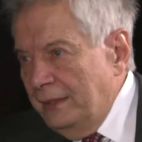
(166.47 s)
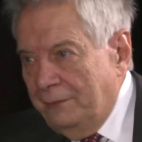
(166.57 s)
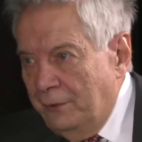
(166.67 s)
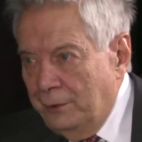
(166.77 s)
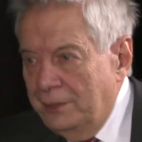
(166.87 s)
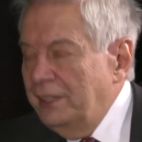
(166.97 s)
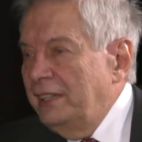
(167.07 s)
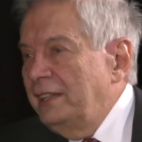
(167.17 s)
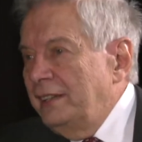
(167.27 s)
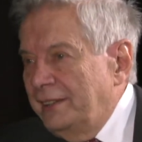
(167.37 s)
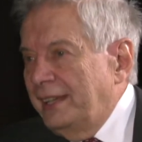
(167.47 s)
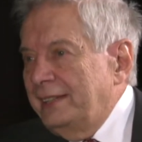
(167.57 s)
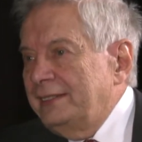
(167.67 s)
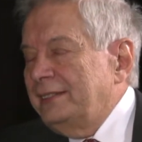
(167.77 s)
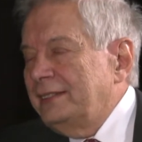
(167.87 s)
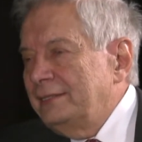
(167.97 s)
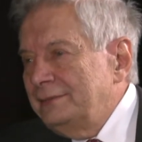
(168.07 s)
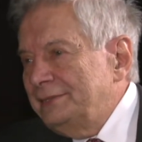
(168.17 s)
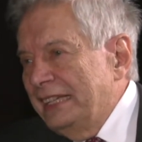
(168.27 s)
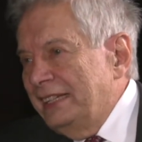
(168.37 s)
for things that,
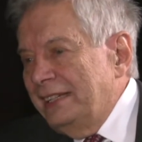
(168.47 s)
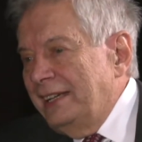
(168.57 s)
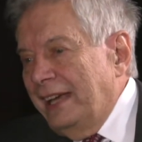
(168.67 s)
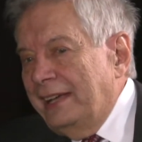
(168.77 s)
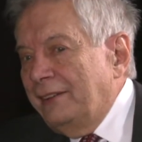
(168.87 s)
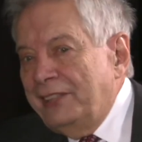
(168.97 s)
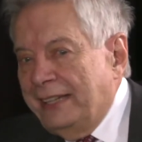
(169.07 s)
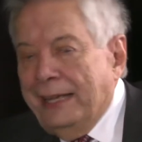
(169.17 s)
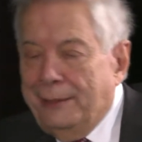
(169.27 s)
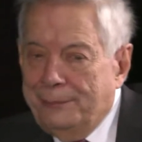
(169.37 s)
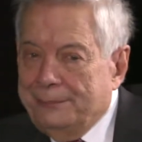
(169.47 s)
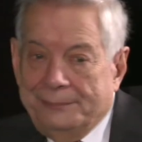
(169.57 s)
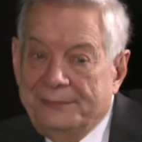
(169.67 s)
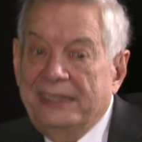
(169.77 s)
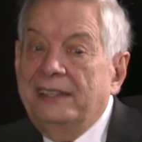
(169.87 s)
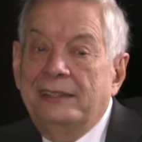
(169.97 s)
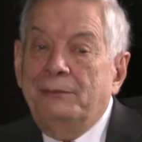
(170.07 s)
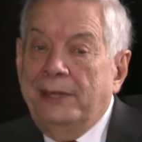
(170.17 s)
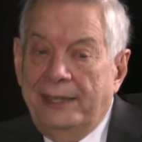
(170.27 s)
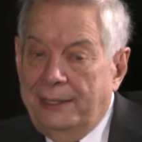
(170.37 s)
and every time
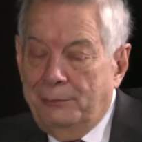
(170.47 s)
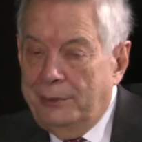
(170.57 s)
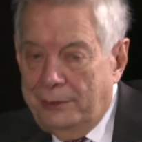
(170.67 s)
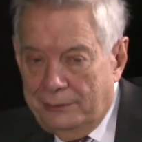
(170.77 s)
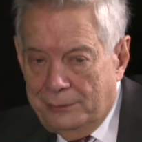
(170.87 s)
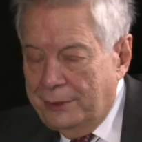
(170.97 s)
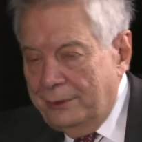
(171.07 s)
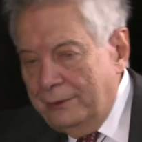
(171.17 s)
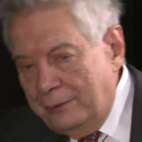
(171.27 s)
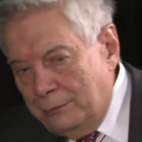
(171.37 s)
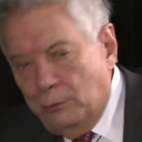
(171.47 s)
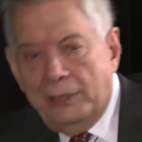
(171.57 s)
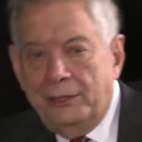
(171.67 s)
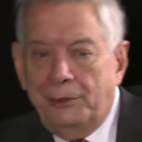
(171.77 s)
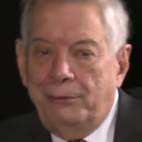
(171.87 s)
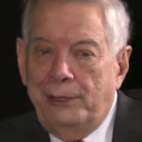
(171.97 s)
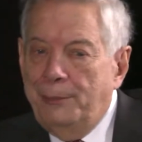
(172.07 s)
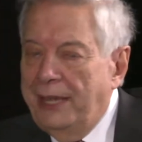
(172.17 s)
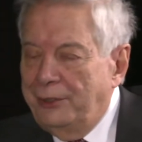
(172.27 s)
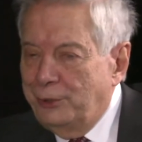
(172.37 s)
we'd end up with 1 to 3
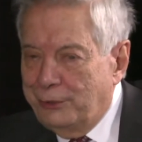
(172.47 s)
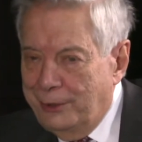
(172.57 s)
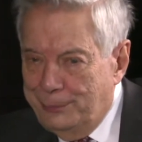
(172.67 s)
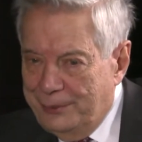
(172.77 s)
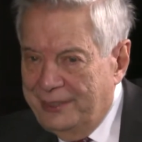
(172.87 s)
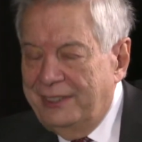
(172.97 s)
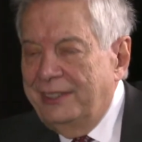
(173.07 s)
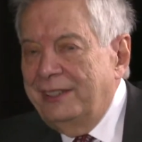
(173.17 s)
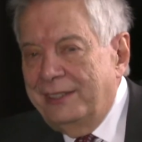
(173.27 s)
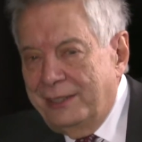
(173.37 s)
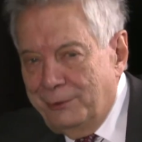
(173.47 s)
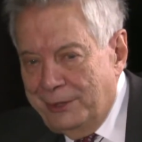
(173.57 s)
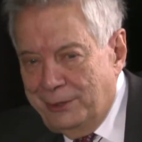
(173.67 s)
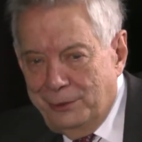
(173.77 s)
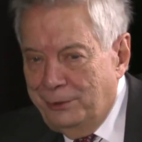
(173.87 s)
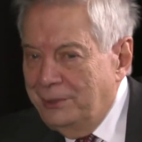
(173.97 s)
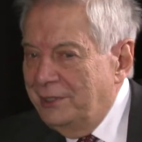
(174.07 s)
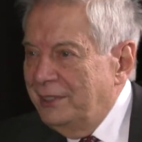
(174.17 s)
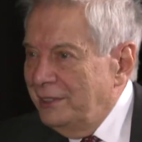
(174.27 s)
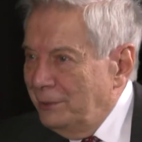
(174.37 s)
manuscripts that we do
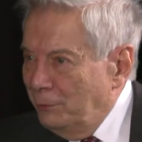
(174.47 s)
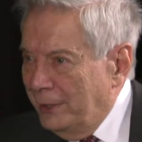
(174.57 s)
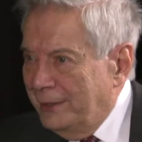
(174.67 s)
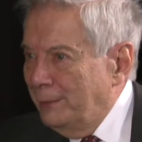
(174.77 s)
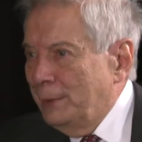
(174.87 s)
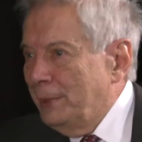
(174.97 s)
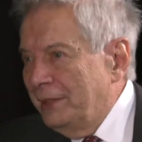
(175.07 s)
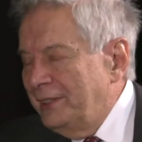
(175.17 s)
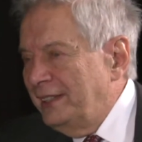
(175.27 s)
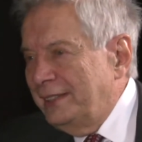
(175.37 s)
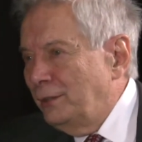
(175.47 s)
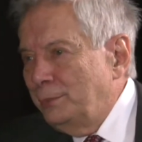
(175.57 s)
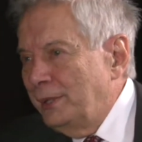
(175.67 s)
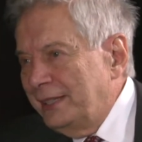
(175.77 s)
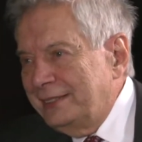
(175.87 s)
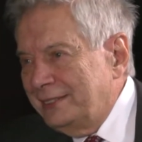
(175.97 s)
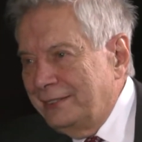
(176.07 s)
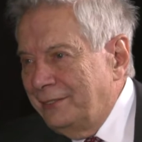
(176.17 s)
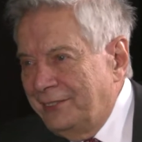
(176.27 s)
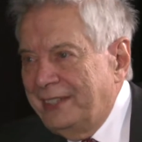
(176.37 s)
with them about these outbreaks
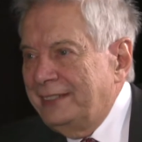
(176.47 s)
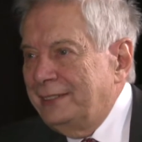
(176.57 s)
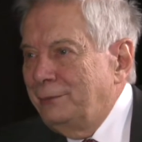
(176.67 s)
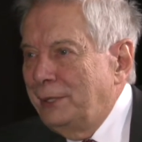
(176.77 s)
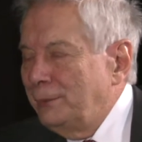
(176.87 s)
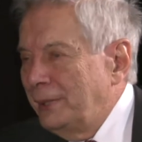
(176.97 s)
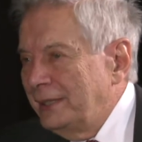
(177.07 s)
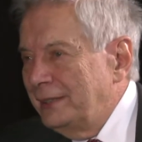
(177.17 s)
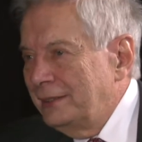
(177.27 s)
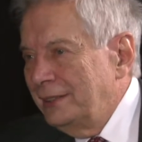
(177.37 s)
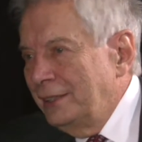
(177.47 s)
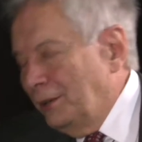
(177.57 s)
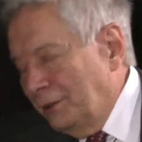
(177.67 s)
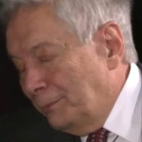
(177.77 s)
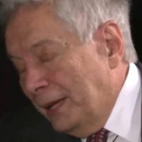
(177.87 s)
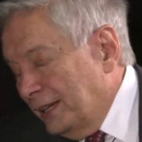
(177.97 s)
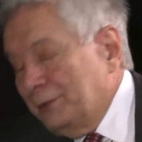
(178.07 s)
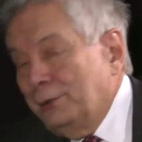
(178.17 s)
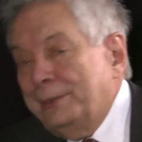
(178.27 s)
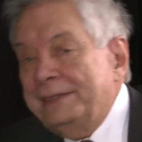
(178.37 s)
of things in Winnipeg or in
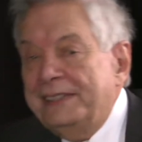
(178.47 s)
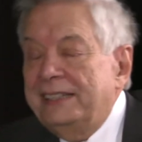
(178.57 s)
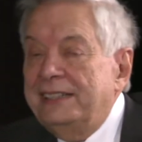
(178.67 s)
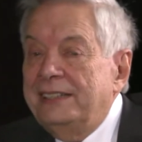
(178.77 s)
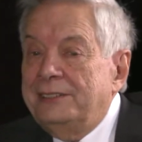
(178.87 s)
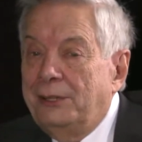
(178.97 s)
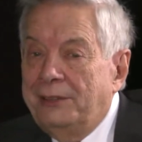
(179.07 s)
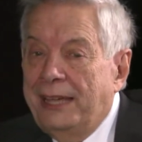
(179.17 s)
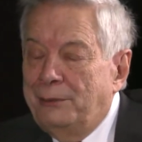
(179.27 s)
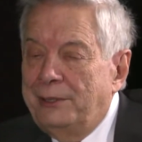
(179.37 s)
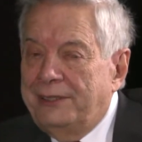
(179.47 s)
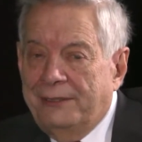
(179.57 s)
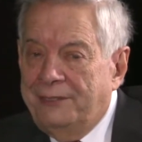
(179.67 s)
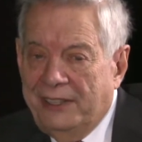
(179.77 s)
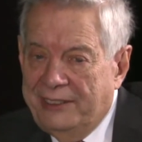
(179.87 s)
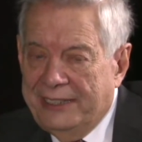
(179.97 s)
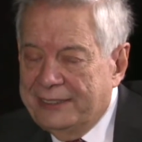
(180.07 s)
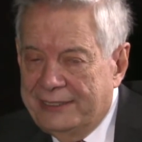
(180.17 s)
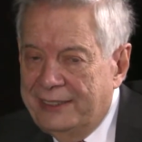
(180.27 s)
Manitoba. So that was a very,